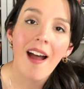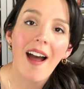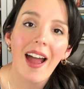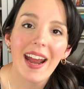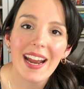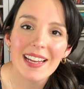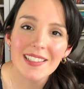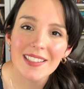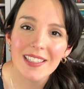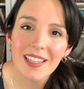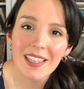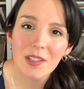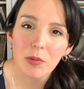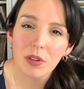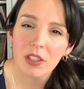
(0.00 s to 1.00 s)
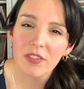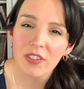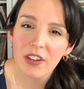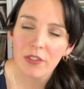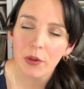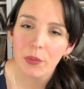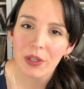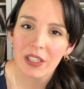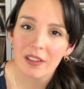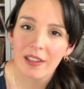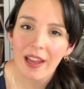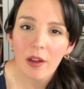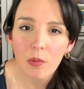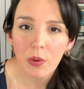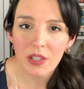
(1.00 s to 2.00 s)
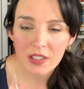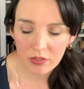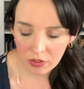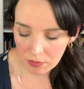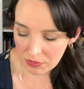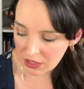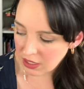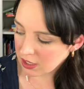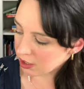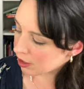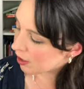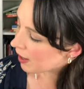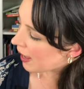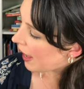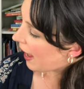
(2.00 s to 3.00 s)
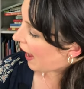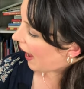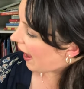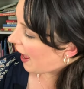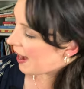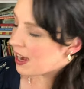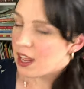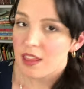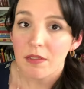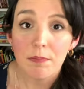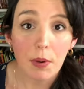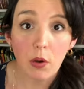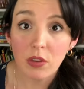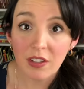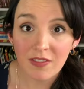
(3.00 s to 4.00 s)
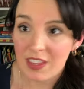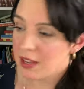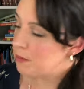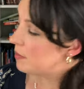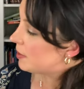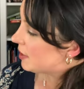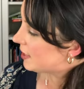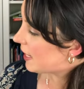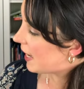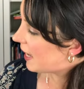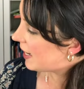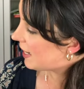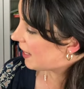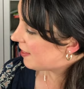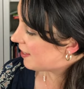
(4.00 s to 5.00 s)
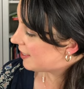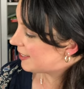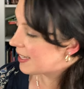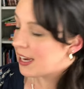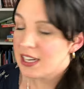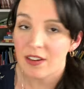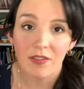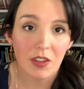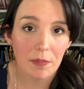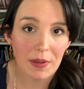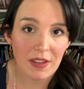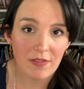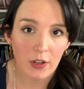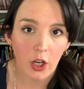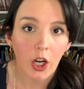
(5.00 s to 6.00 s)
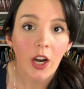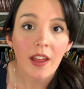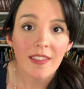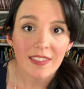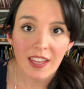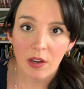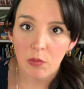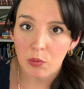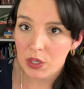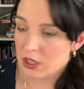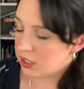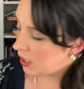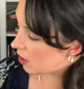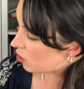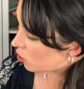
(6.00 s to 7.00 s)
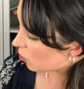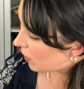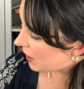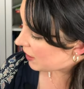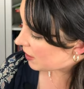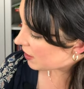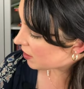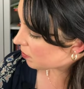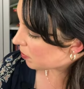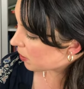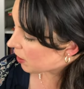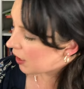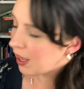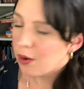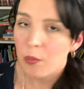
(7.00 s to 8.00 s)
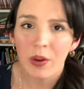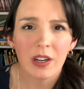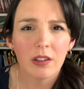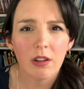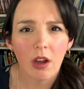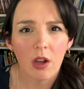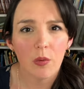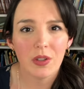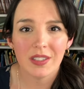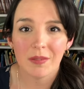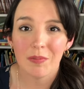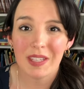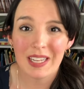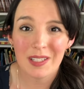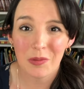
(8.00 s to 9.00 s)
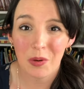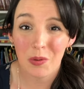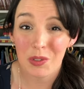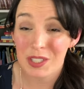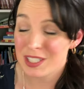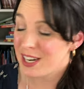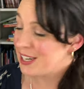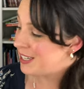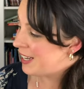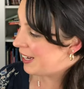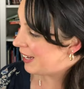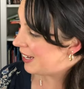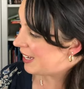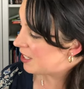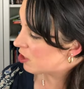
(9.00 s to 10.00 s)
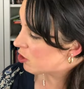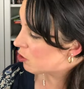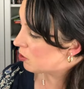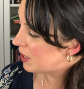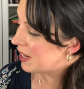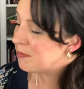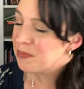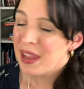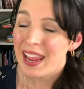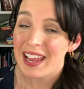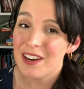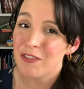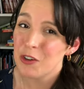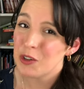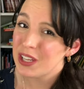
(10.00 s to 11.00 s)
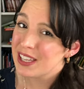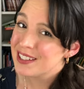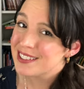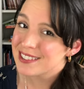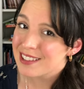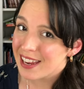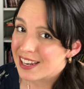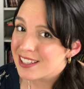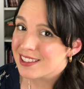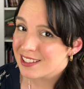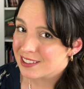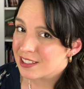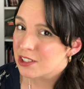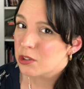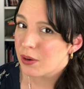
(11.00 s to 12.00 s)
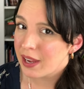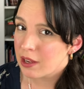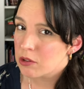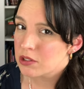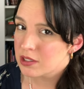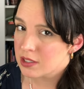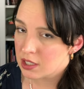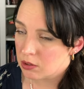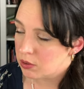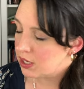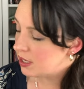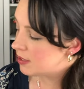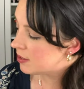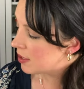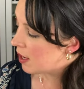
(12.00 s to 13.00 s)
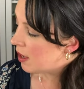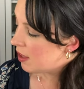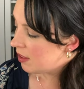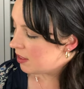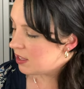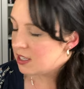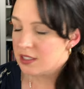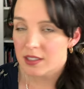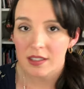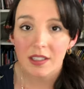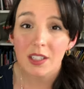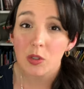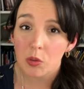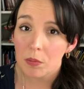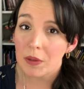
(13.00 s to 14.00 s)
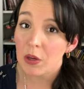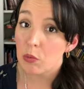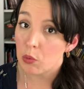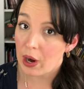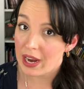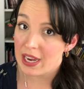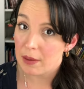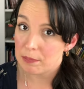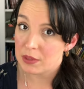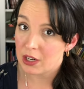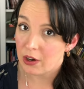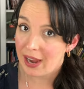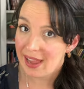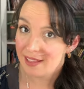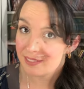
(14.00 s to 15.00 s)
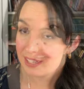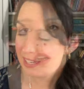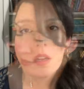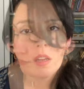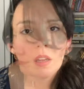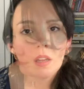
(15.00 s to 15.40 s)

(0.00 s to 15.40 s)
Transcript: I asked the kids what their favorite read aloud was from the year, and both of them said The Sign of the Beaver. They really enjoyed this book. It went along with some things we were studying in history, and if your kids like the Little House series, this, this would be right up their alley.